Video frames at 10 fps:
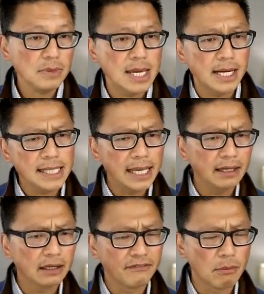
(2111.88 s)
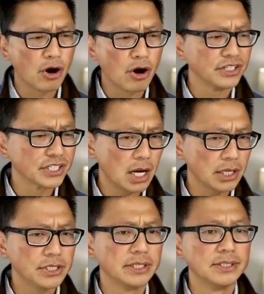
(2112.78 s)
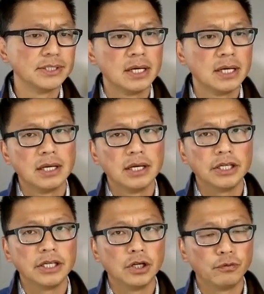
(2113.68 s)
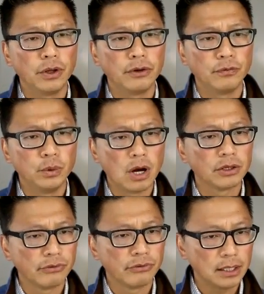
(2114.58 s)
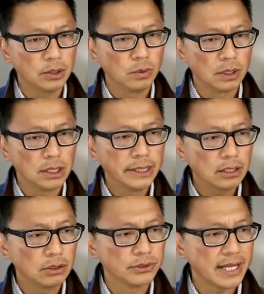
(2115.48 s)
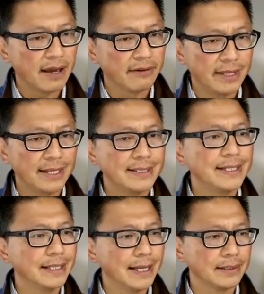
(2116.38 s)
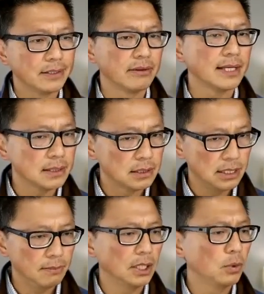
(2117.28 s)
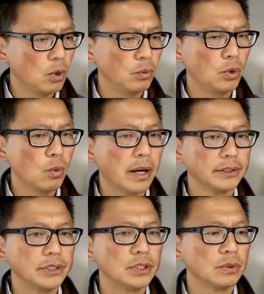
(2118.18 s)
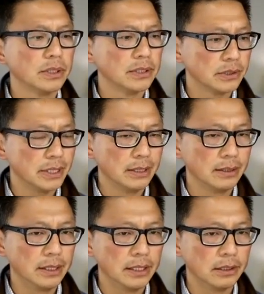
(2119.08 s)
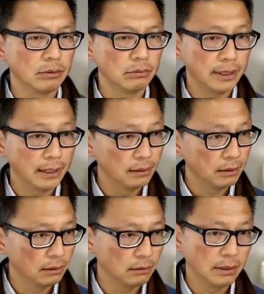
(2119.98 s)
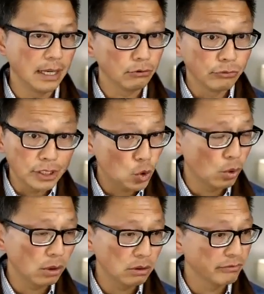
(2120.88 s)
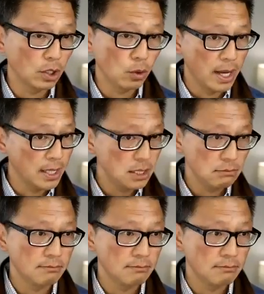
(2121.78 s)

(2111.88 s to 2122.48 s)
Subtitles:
And again, from our discussions, if we talk directly with clinical staff, they see it as, oh, that's typically what we want to do is, get a risk score right away,